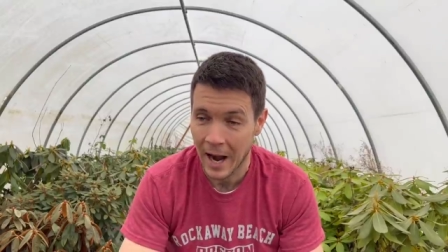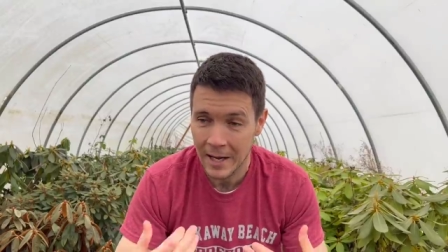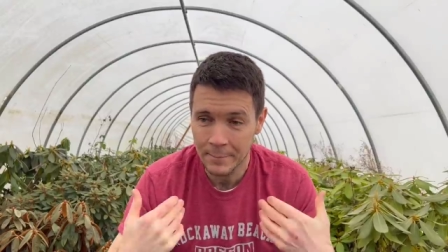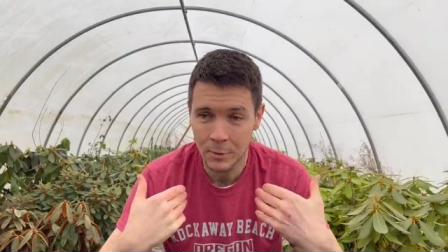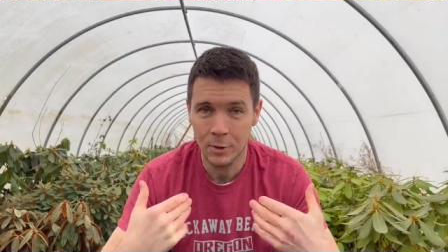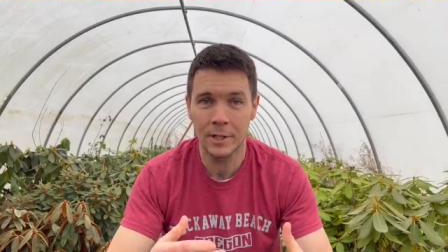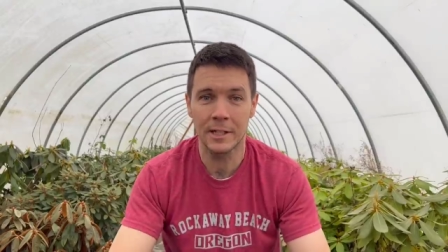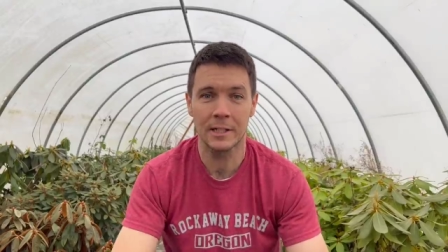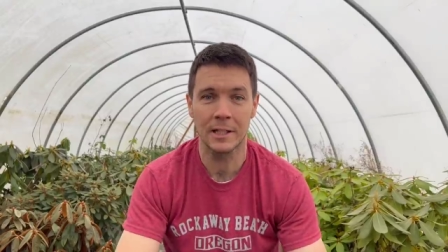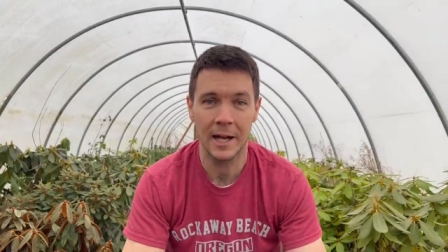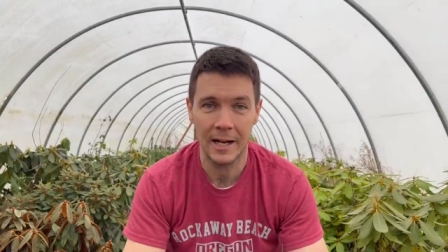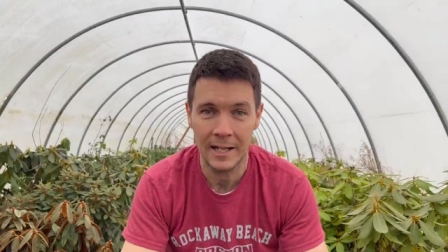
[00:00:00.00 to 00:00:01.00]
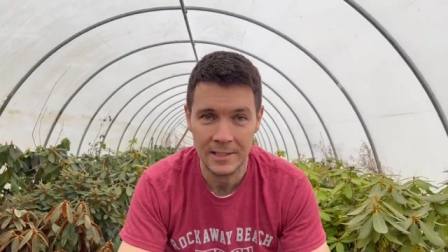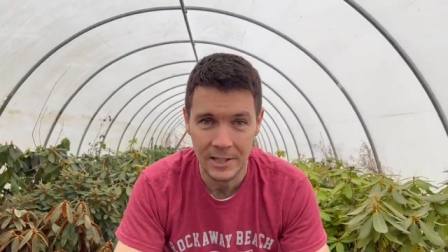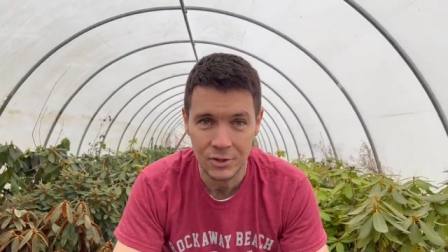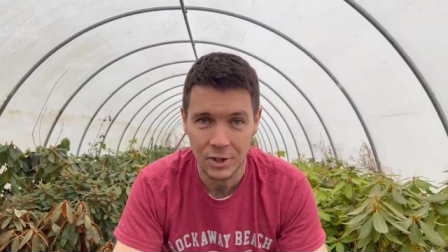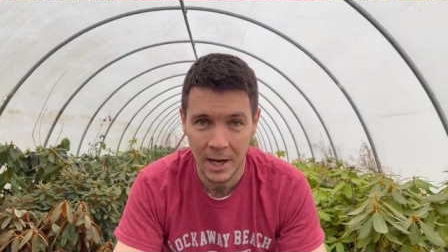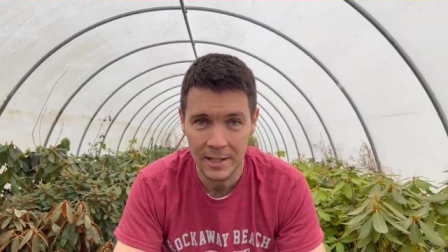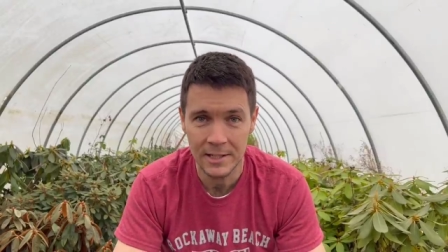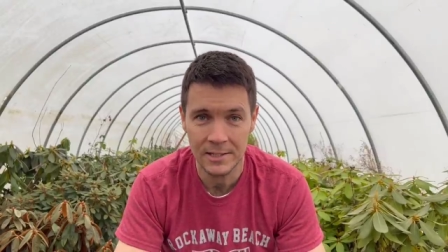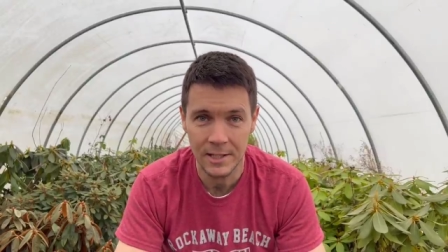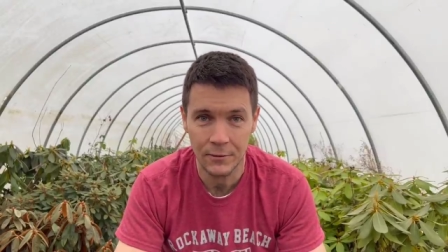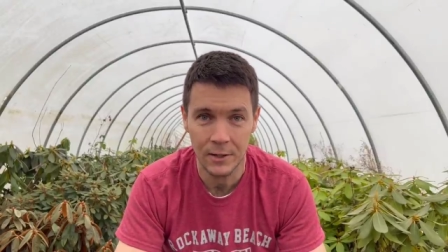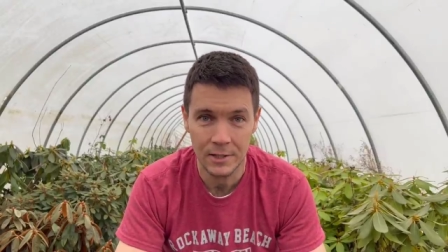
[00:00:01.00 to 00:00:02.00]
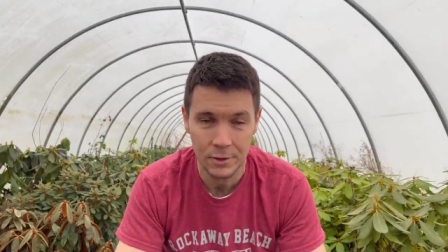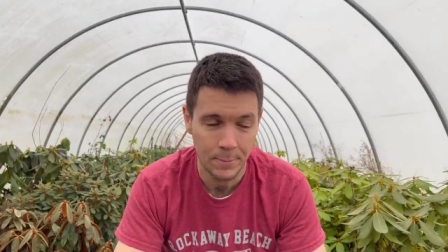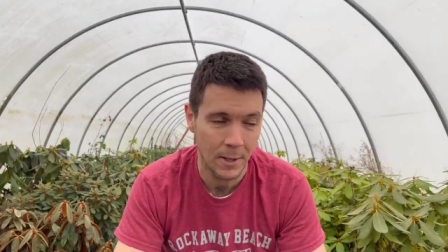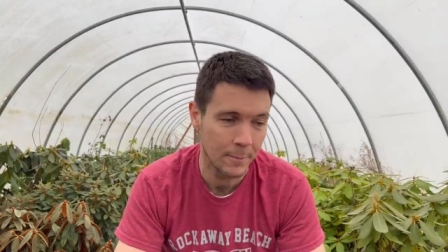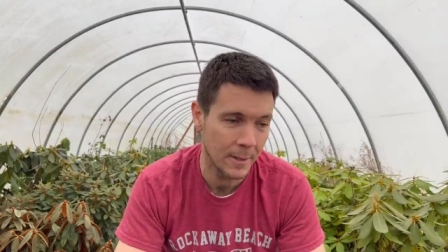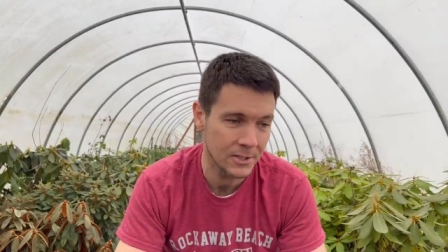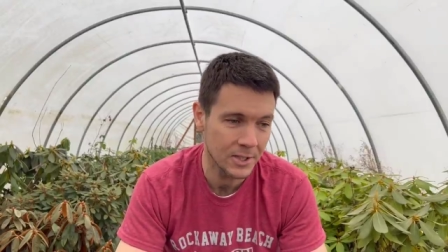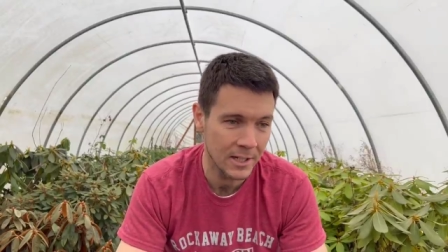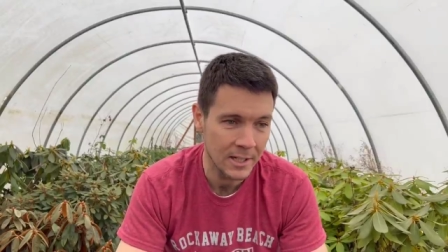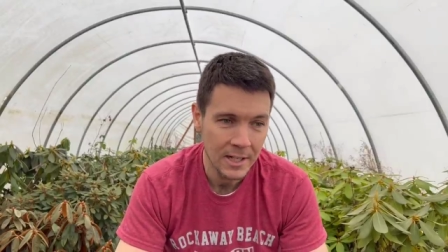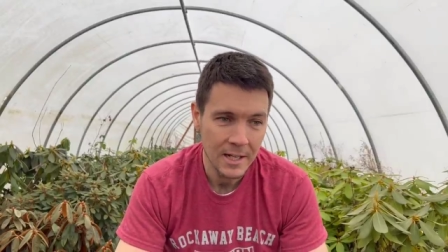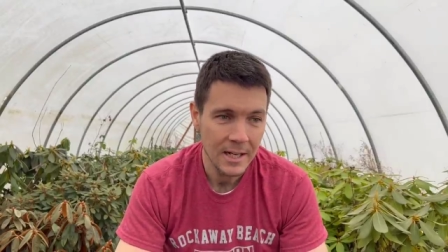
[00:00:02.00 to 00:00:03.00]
I'm learning a lot as I try these different experiments, and